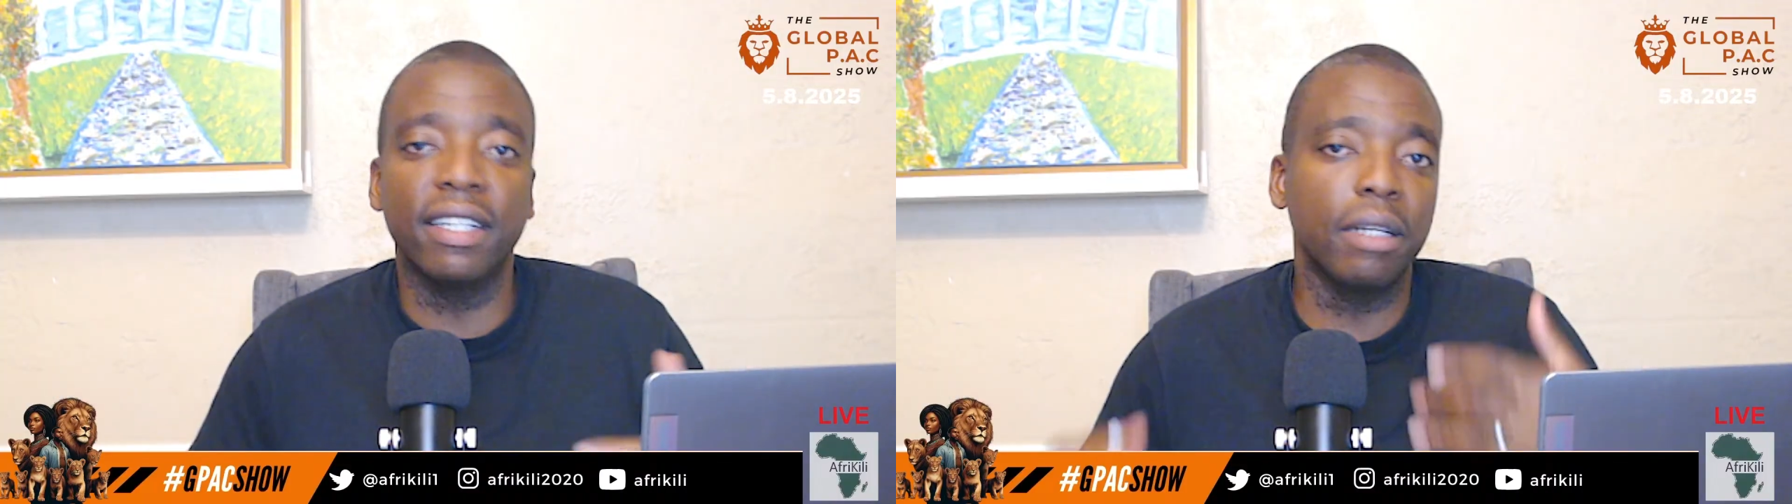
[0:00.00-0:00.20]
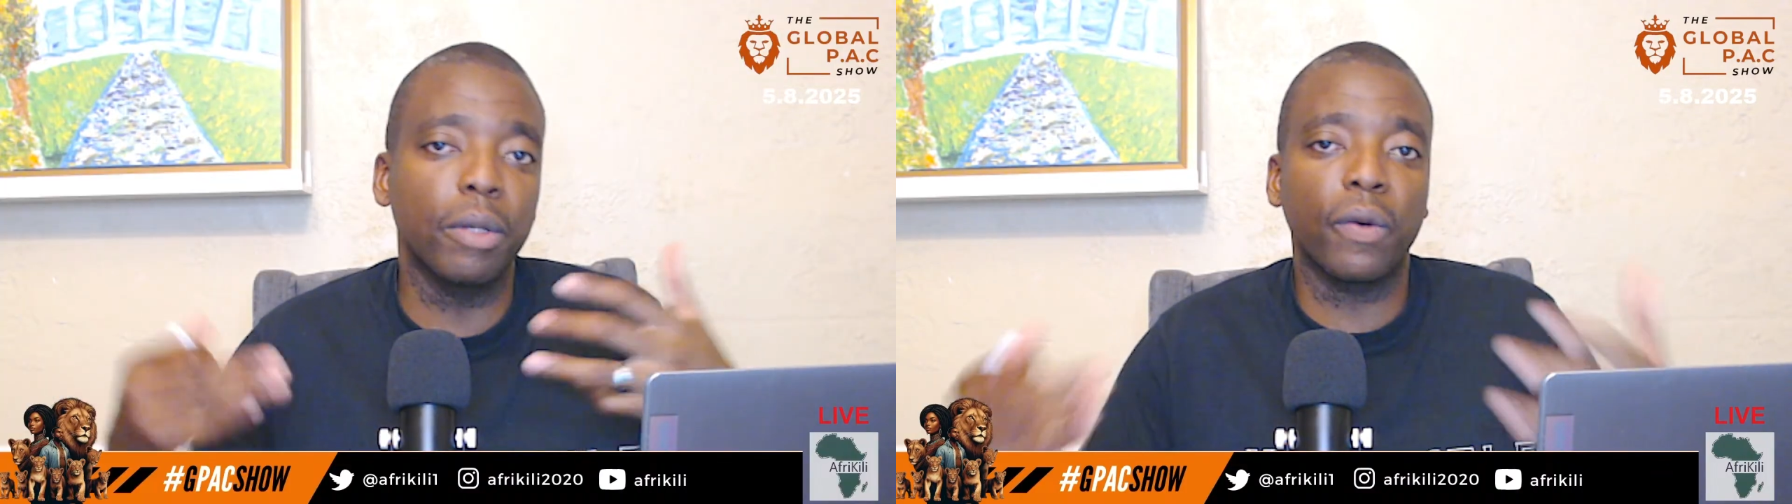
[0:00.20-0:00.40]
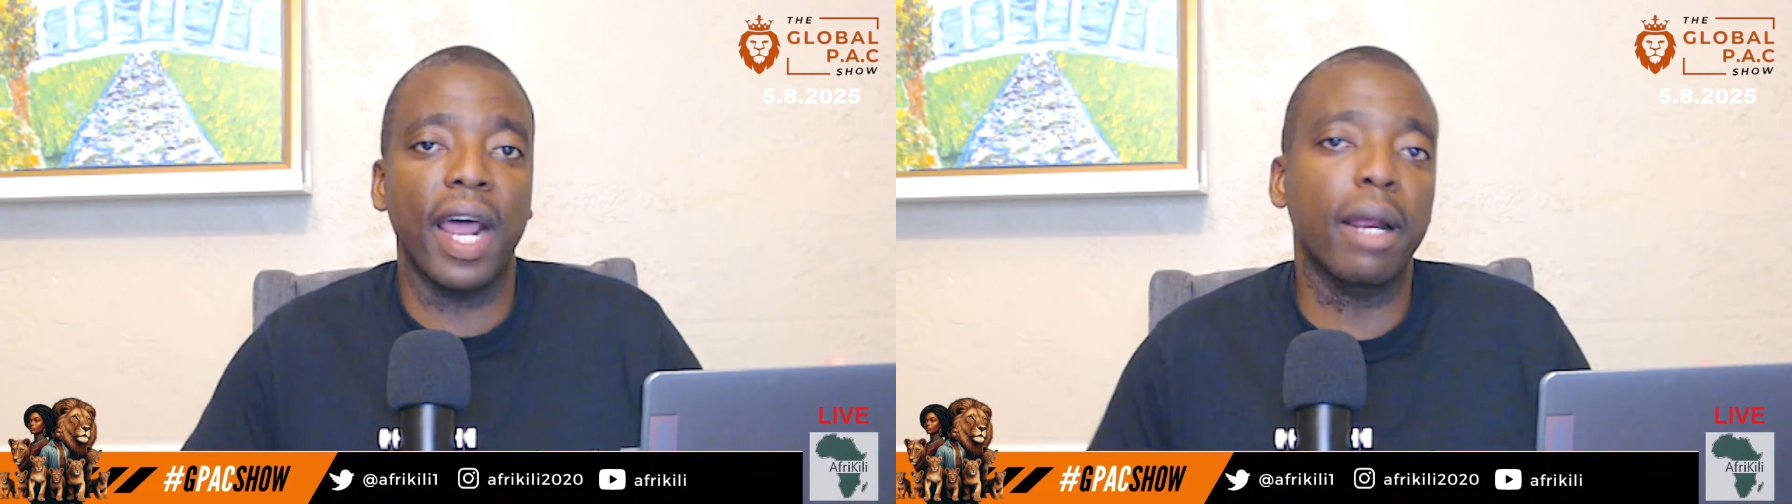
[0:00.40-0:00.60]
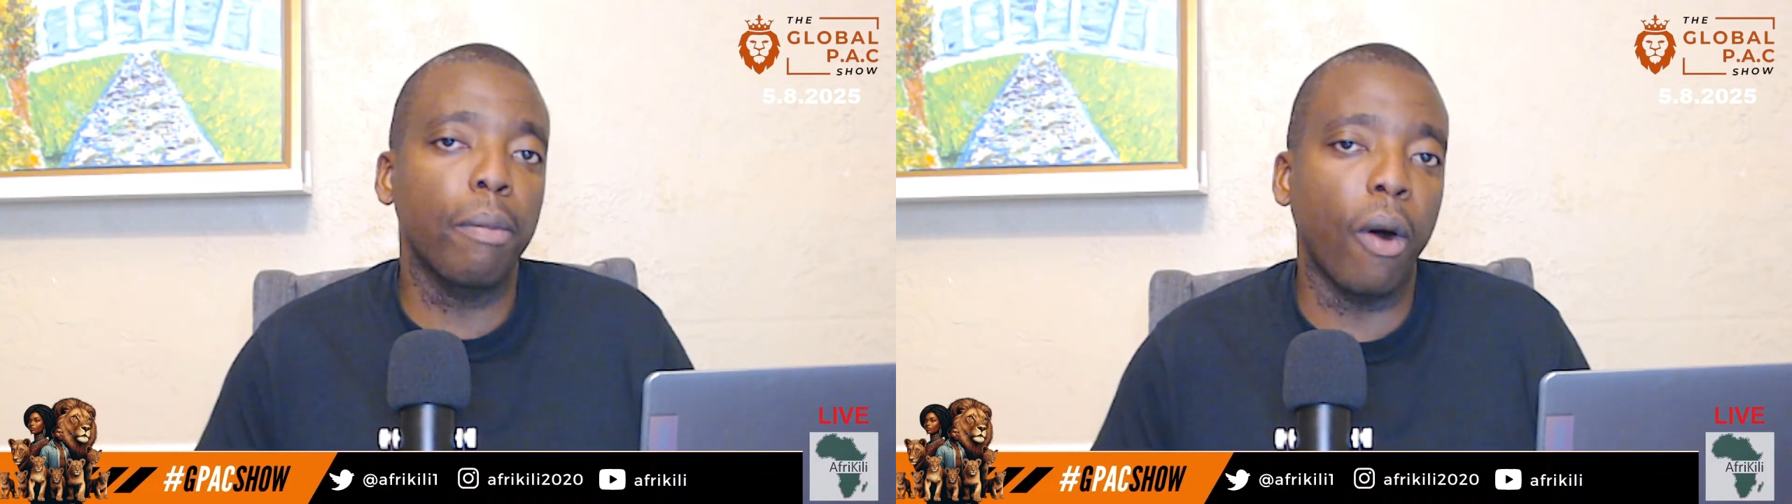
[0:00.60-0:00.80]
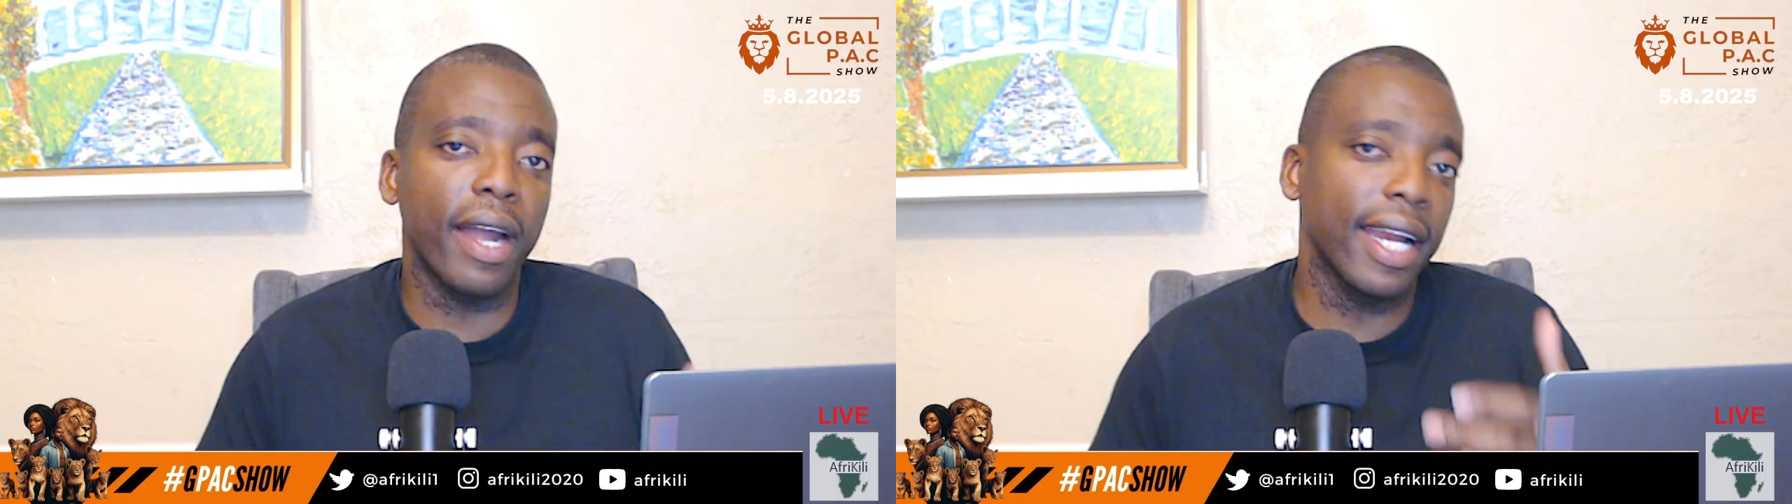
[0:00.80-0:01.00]
Democratic
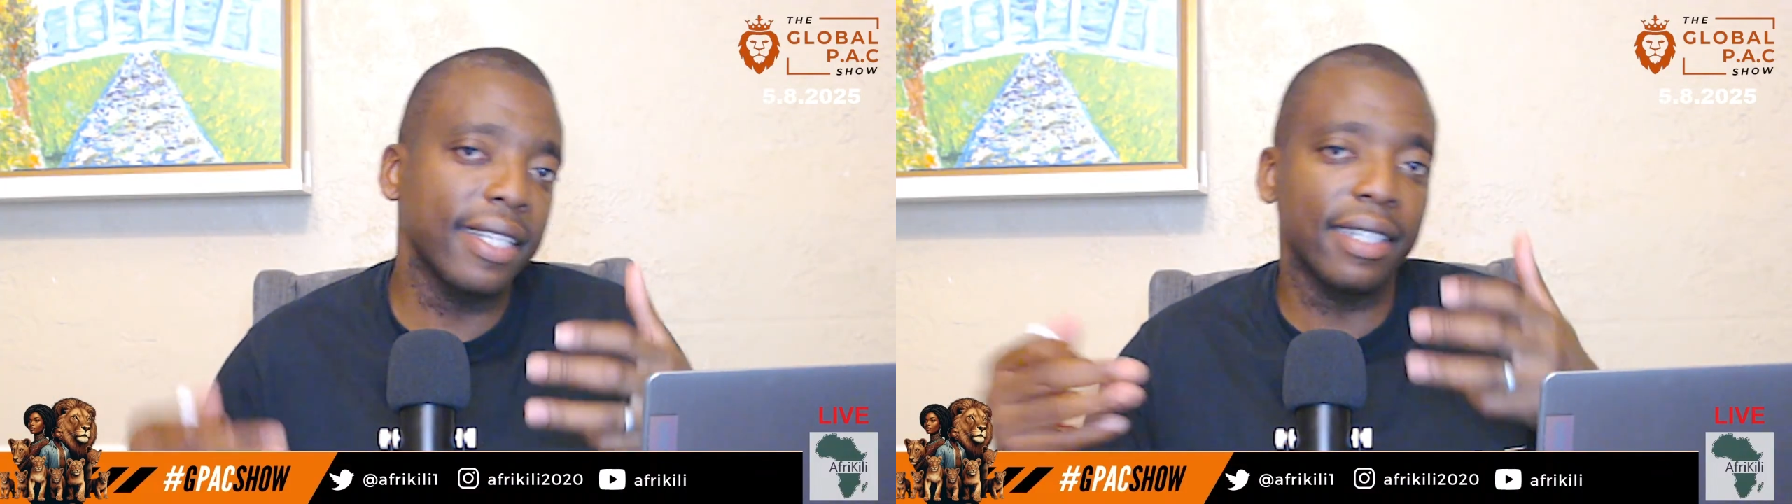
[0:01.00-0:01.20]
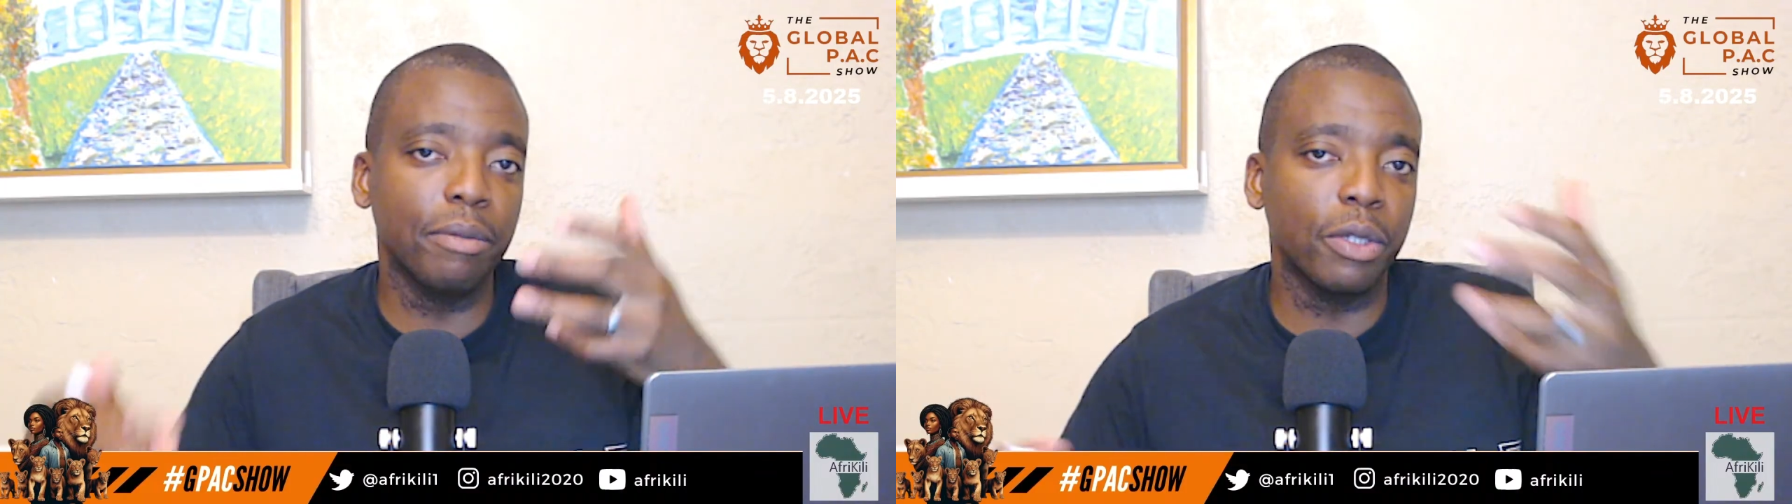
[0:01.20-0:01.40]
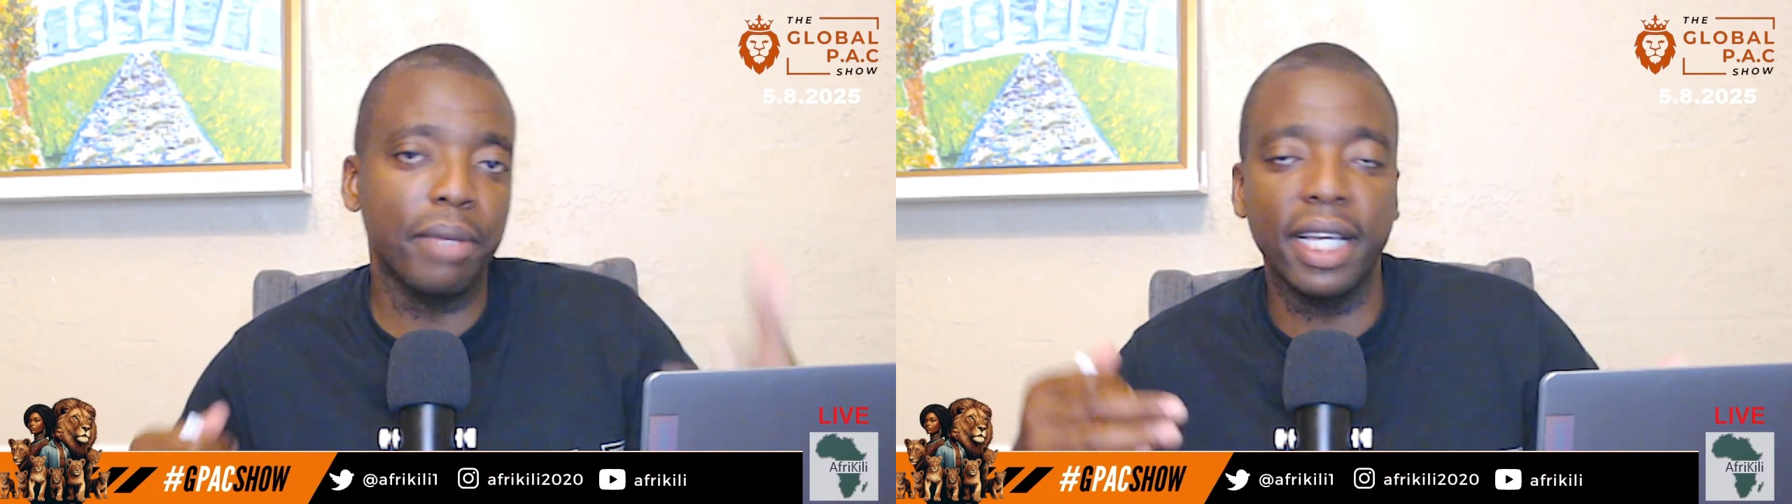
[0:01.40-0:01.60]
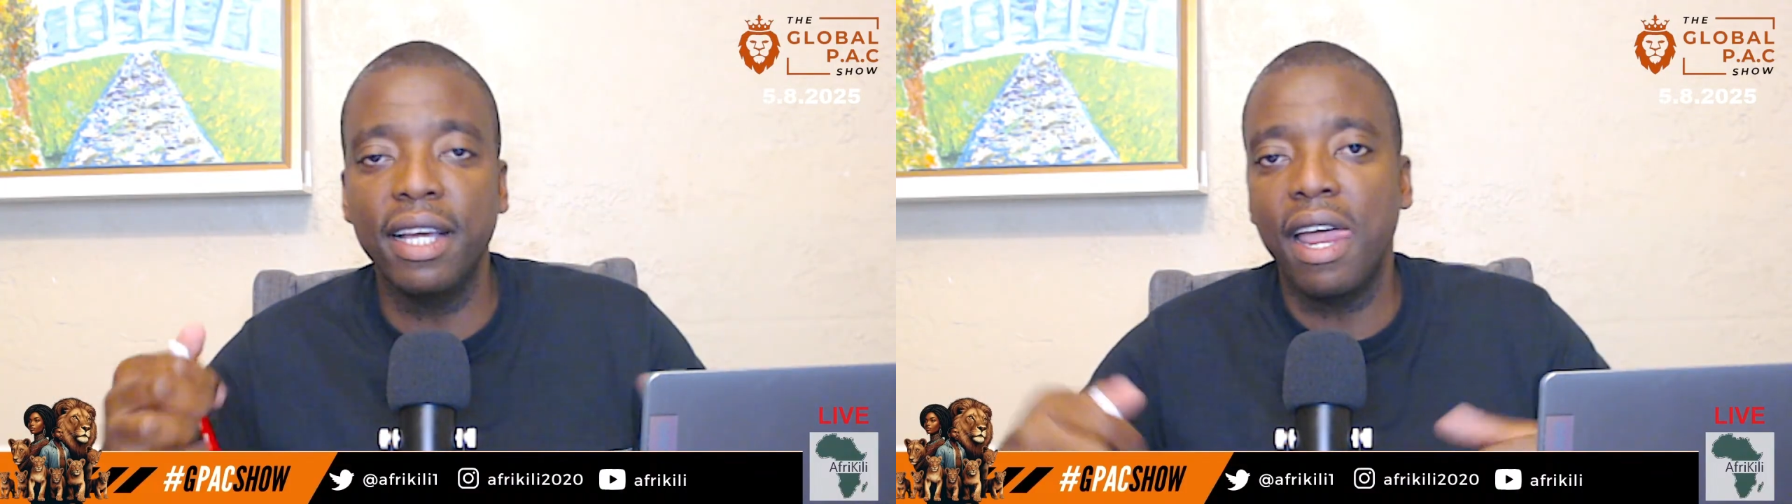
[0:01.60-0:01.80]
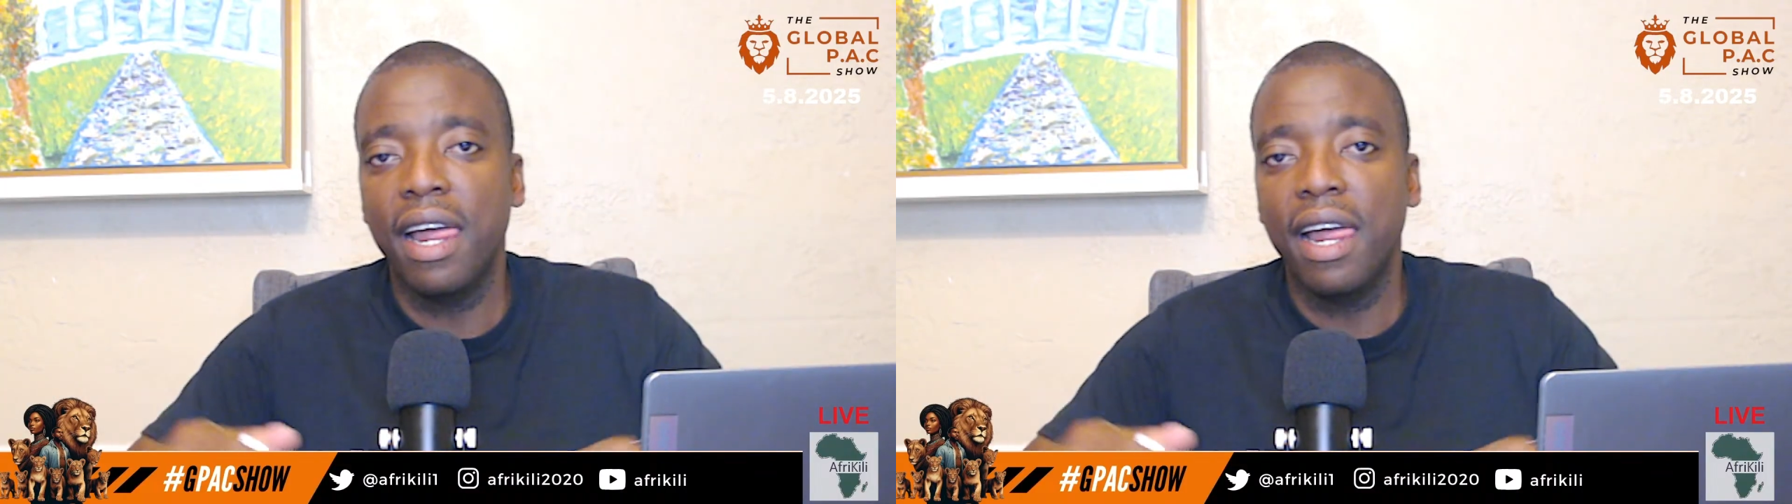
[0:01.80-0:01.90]
Party that seems to be